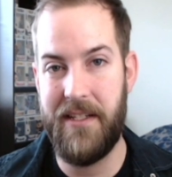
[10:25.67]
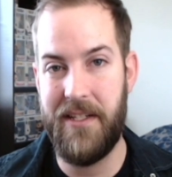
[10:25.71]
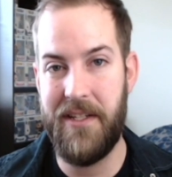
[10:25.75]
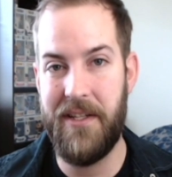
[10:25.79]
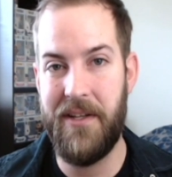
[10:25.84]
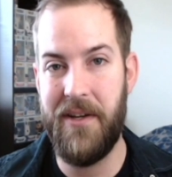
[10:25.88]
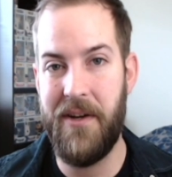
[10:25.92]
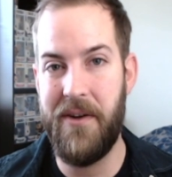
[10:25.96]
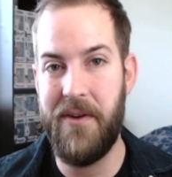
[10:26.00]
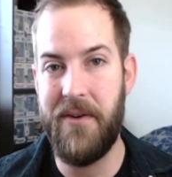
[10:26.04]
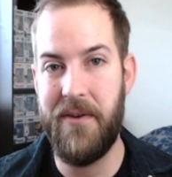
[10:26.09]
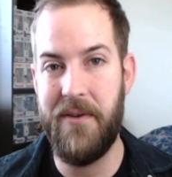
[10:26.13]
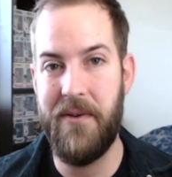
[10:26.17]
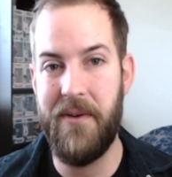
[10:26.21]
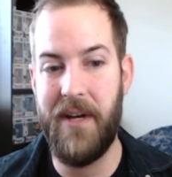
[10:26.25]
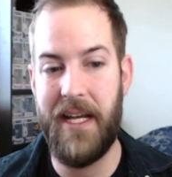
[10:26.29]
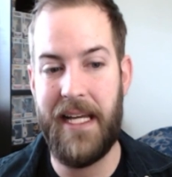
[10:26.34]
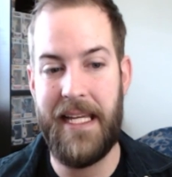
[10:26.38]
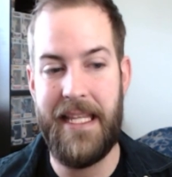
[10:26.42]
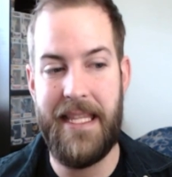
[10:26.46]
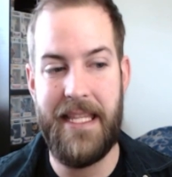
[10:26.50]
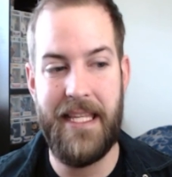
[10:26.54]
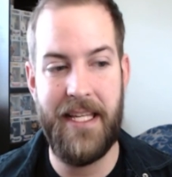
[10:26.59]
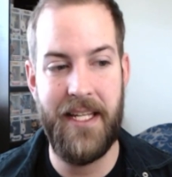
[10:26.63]
to go,
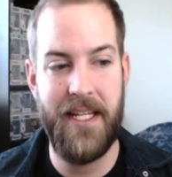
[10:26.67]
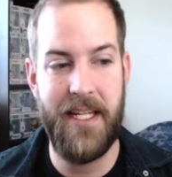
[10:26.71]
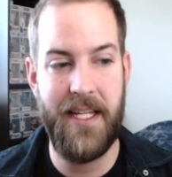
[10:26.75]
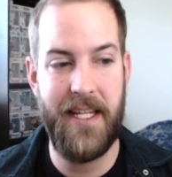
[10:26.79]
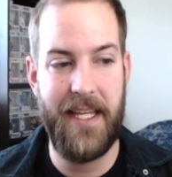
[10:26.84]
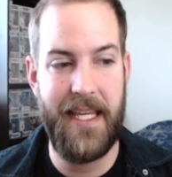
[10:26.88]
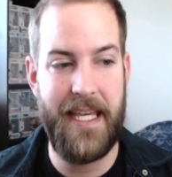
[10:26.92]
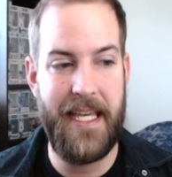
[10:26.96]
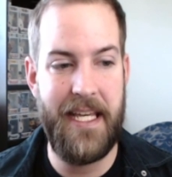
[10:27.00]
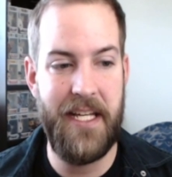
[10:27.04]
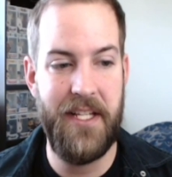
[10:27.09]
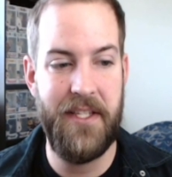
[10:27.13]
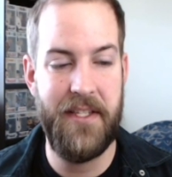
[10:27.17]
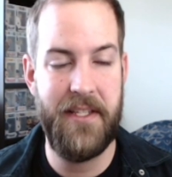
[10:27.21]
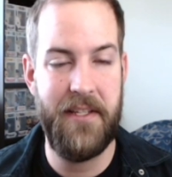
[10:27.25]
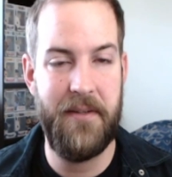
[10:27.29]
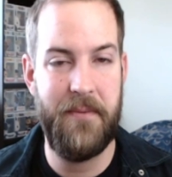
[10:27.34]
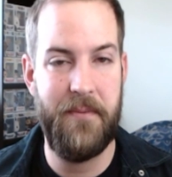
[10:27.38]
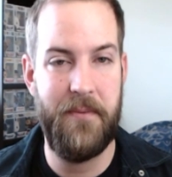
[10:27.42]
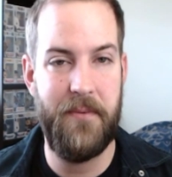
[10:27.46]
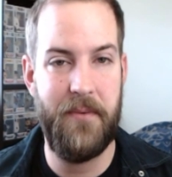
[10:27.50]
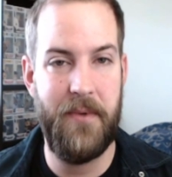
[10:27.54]
and then he ends up,